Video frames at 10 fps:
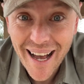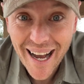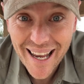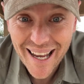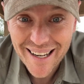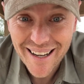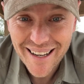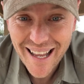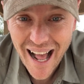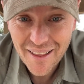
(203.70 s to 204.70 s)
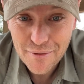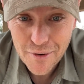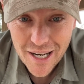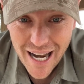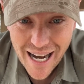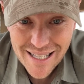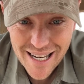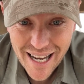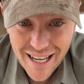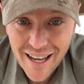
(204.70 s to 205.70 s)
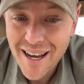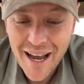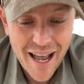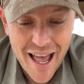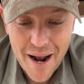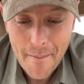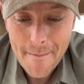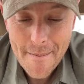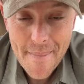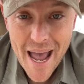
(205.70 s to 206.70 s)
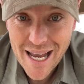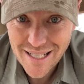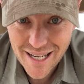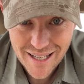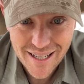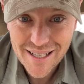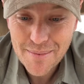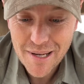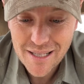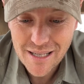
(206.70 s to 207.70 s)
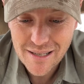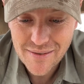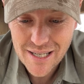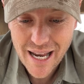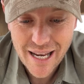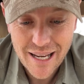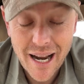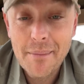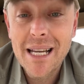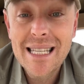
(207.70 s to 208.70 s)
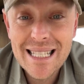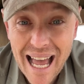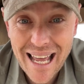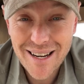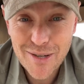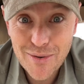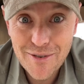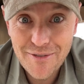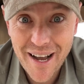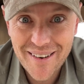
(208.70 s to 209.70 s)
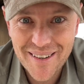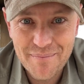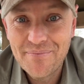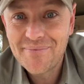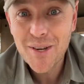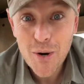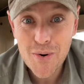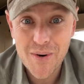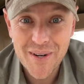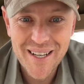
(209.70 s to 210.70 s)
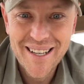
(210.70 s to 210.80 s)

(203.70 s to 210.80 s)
again, California night snake, an amazing species of snake, and I'm excited to have found him. Cool.